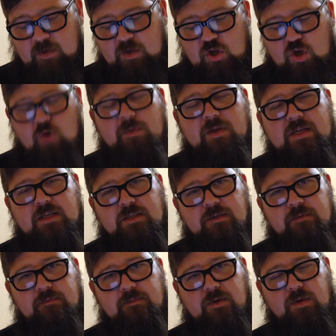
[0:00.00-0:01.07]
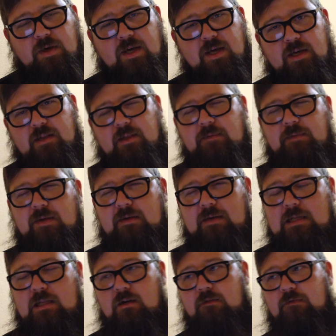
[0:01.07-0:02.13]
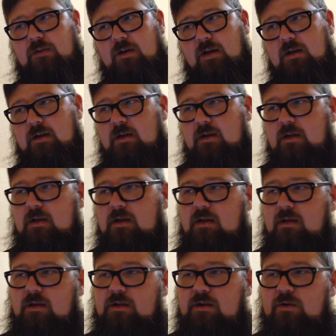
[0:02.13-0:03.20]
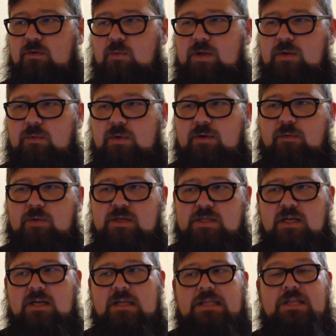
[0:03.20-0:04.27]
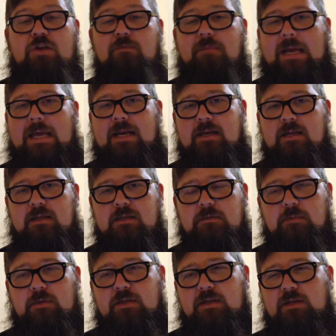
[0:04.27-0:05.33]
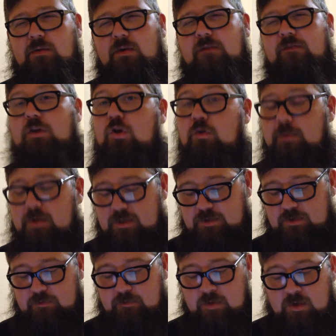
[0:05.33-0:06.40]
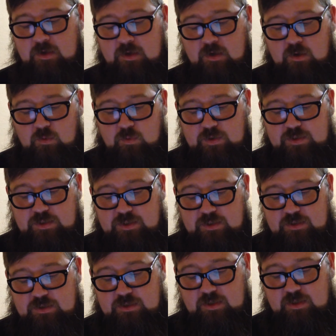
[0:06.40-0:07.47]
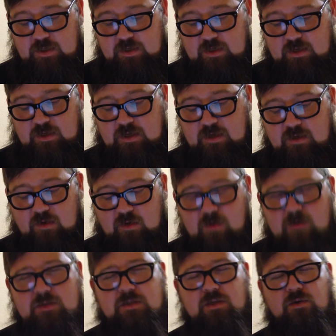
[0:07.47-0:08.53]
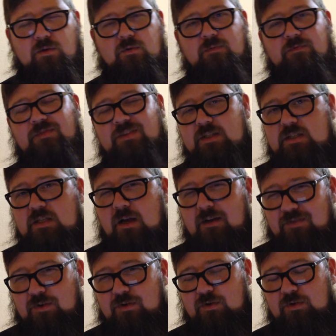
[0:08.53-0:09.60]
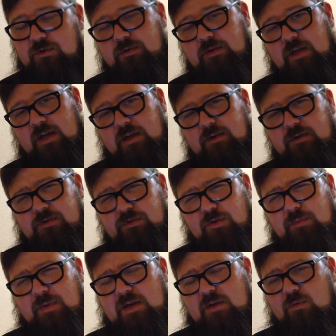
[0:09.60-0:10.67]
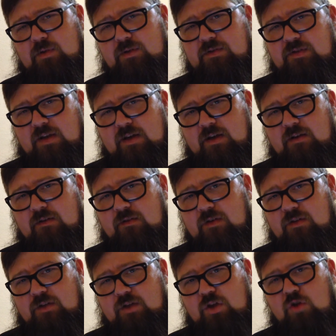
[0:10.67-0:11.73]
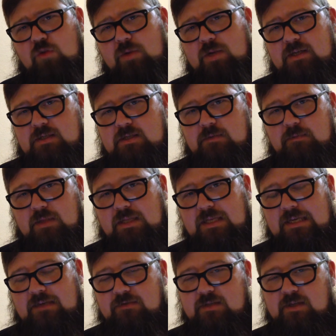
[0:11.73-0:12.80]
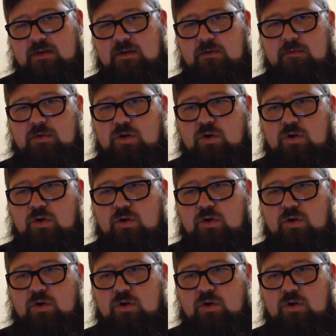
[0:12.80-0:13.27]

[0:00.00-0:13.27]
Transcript: humanism, okay, let me clarify. We're studying the humanities, but then you have humanism, which is also philosophical. And so many would say the humanist believes that,